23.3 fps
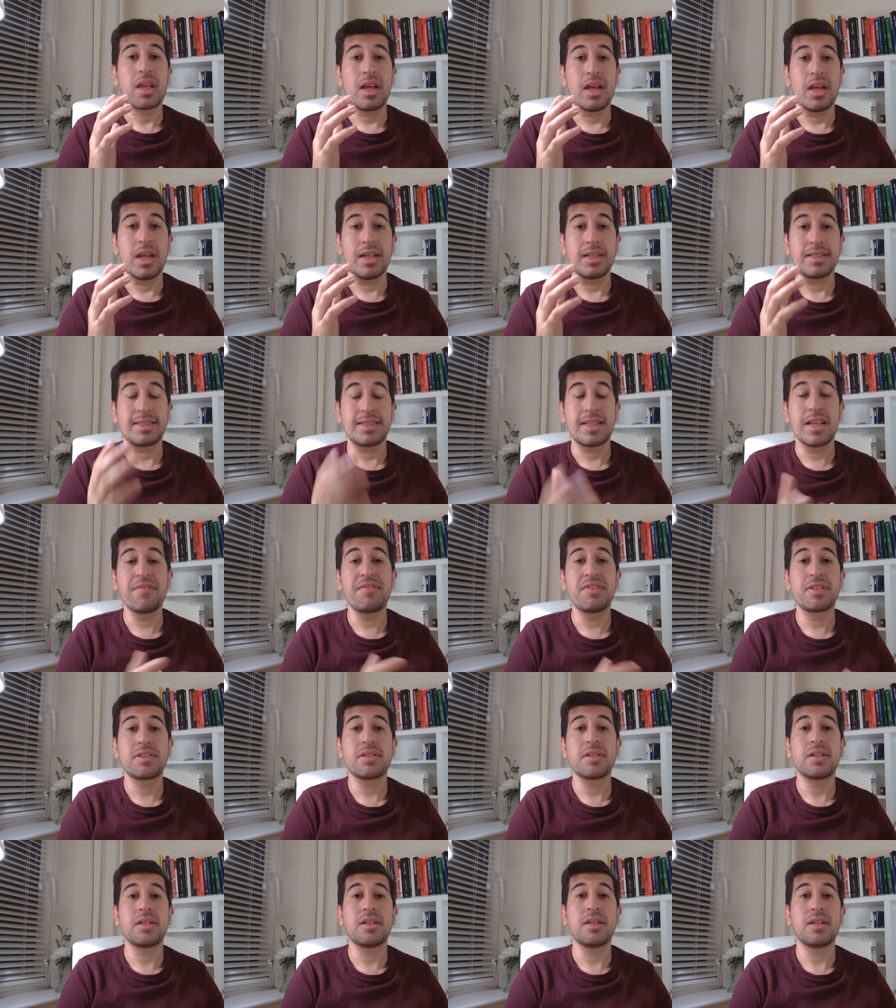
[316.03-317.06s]
uh, save
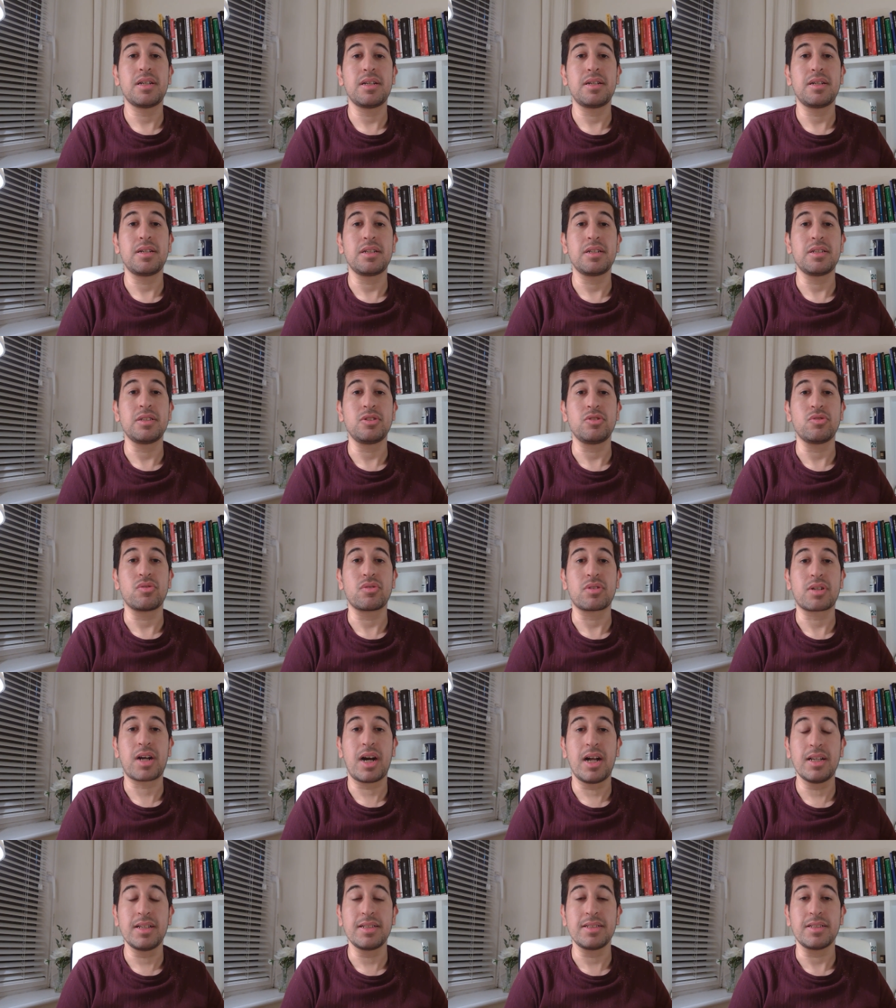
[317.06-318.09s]
it uh, in your
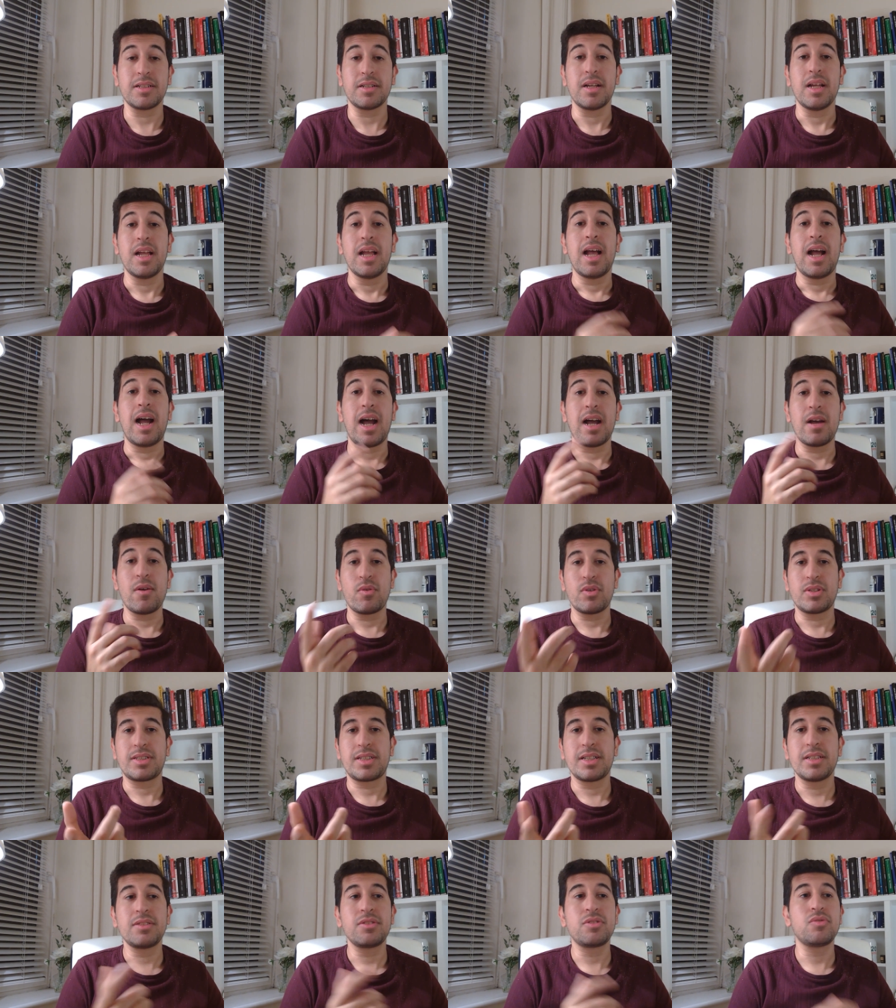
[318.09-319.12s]
calendar i will
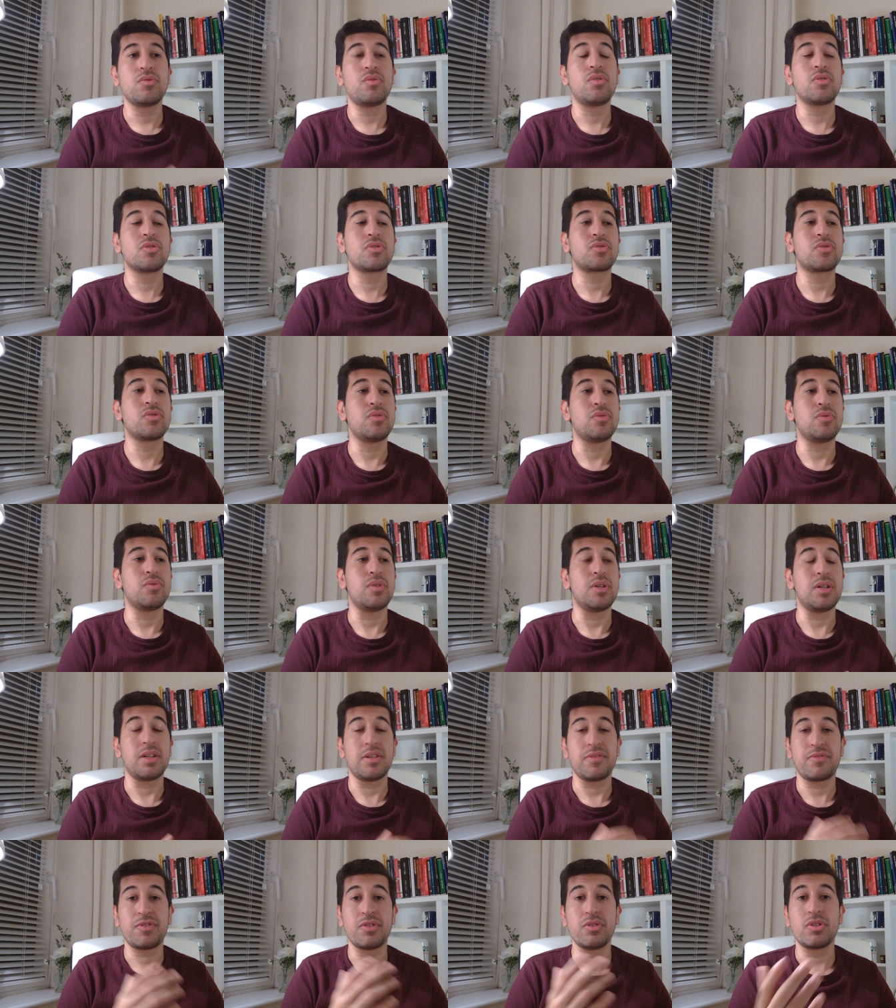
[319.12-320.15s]
send you also
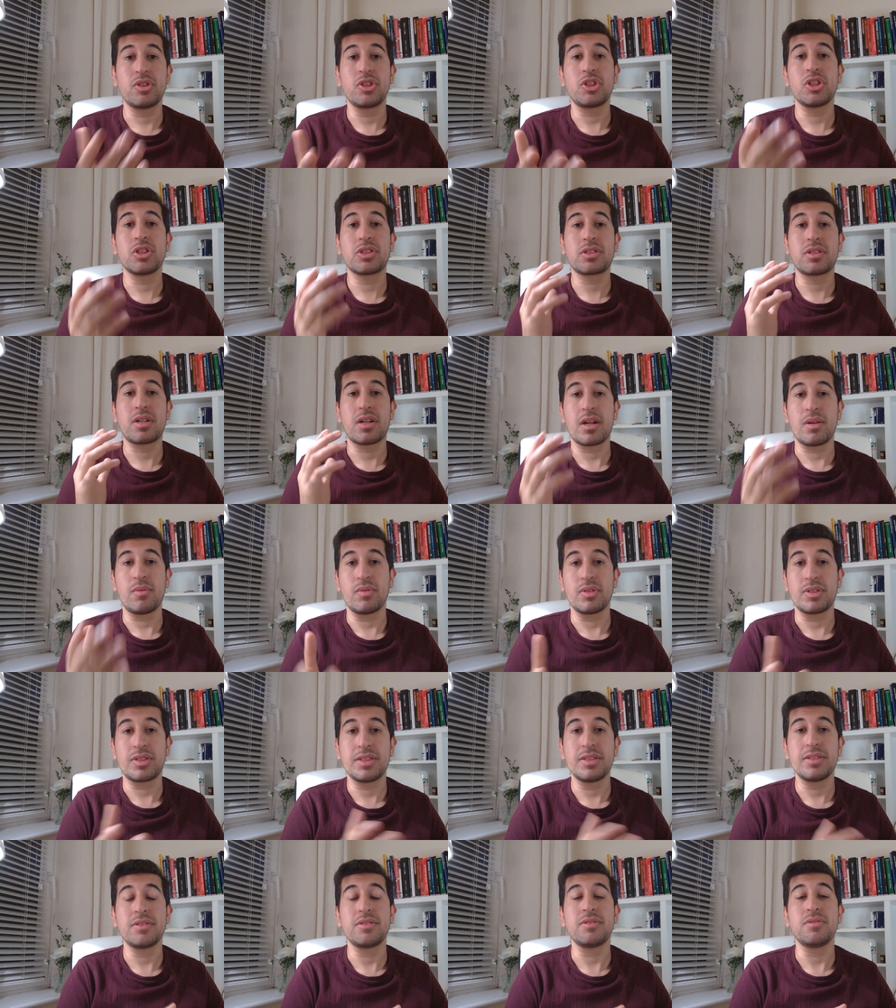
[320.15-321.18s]
uh, if you register i will
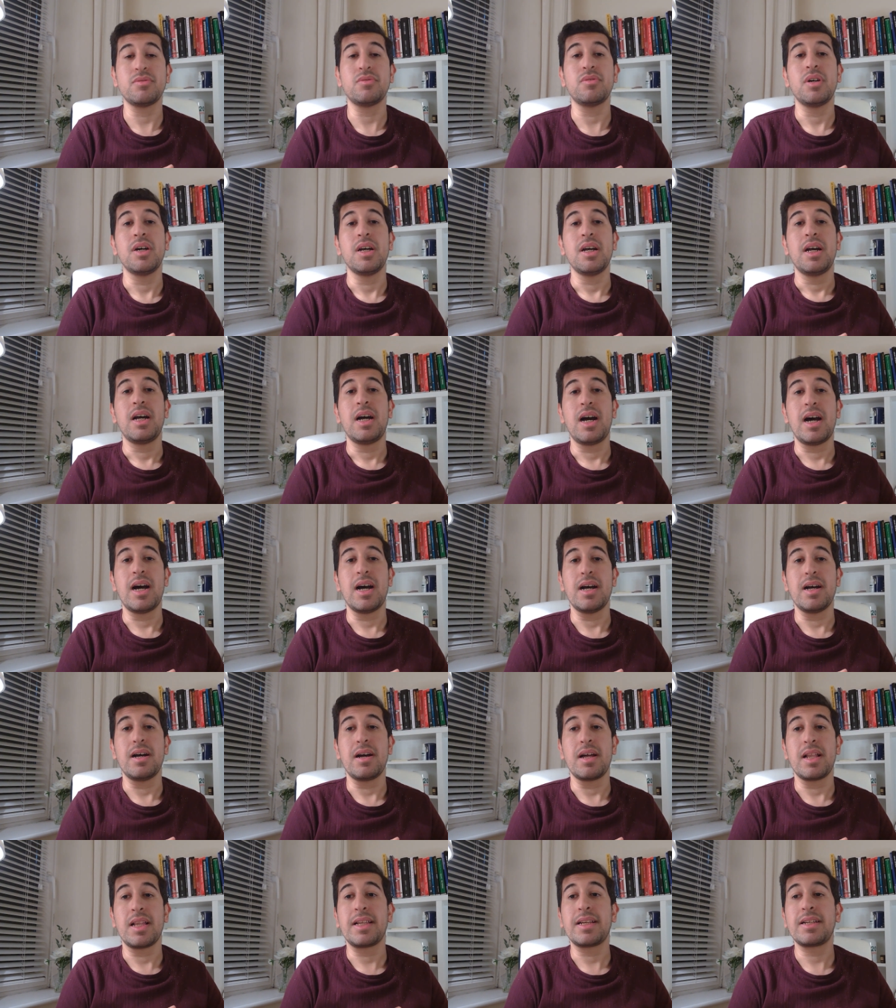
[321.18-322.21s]
send you
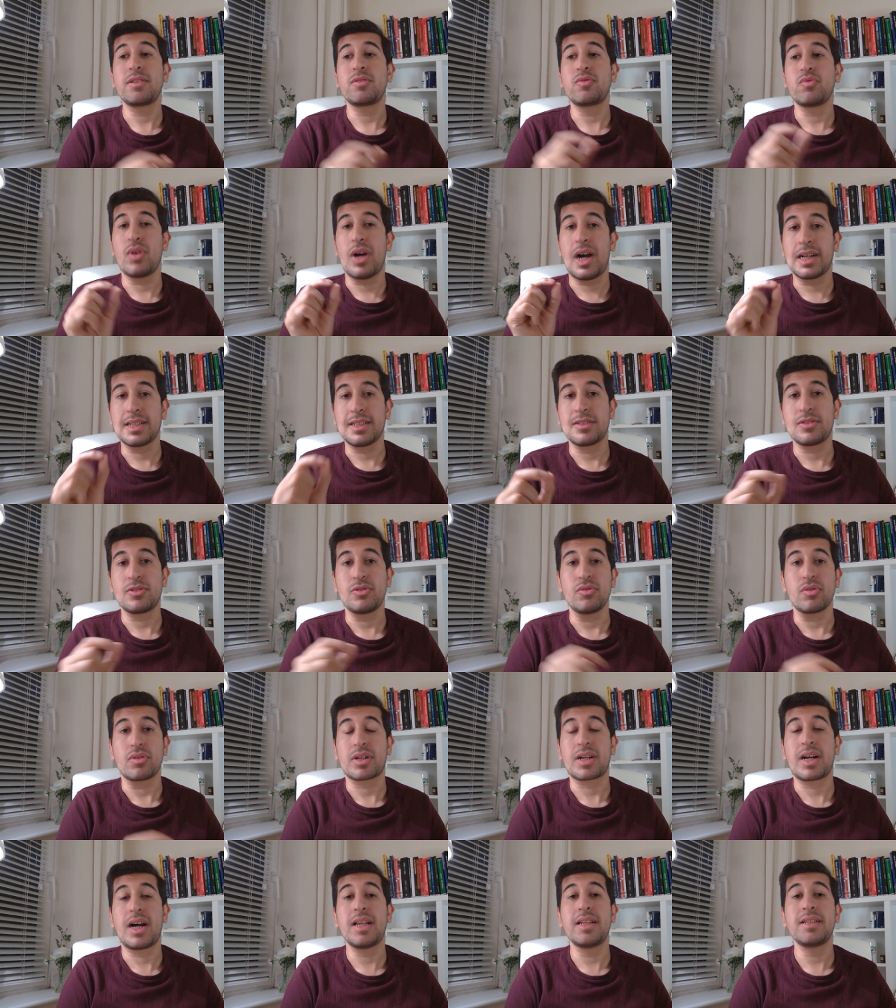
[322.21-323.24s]
uh, a link to add it to your
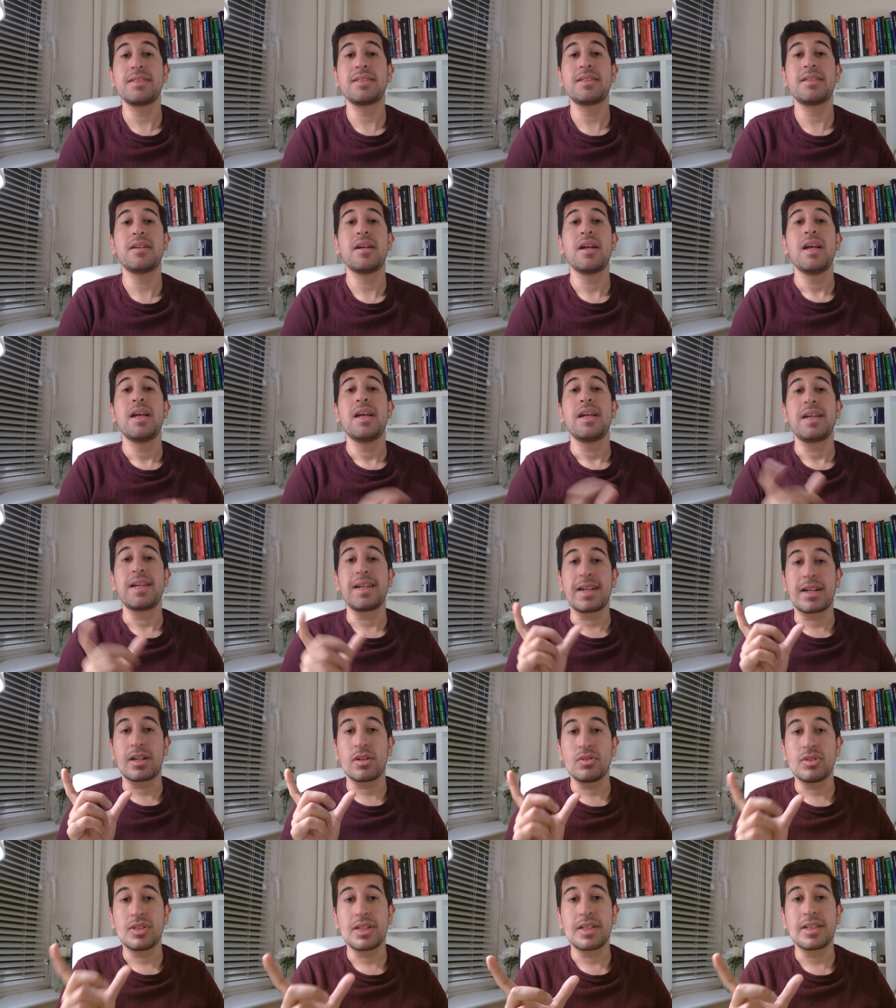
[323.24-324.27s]
calendar,
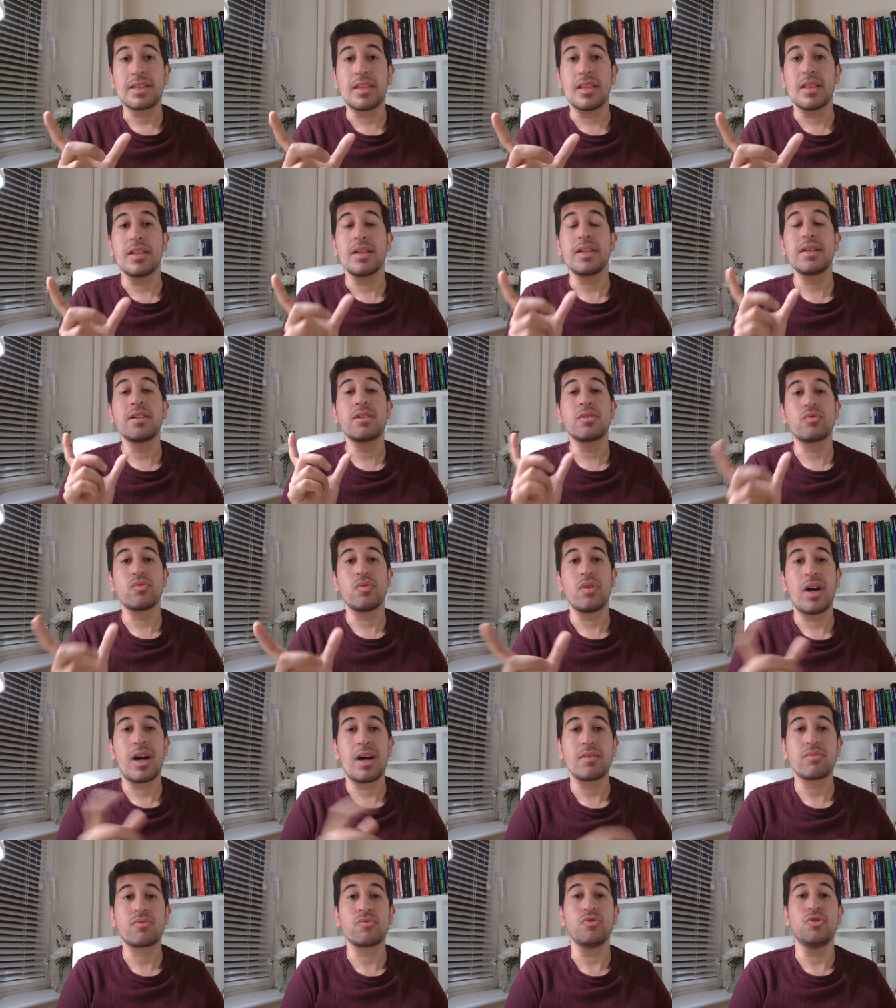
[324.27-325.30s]
including the link to
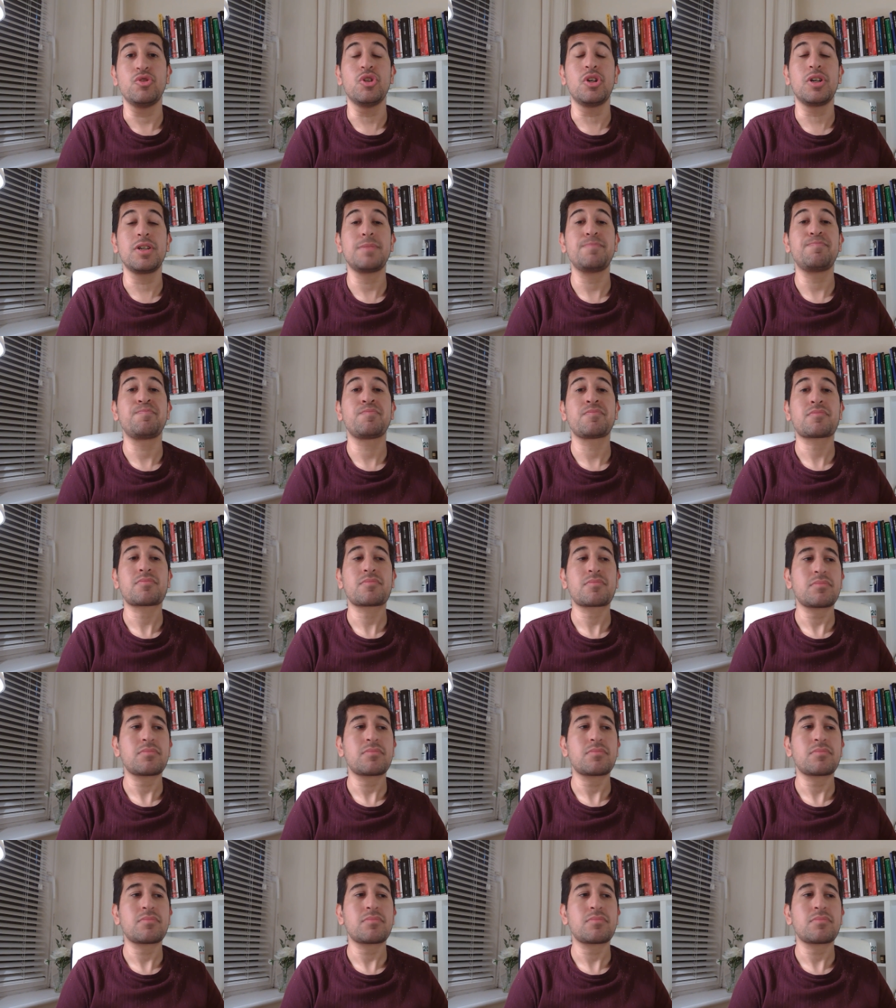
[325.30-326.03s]
how to join.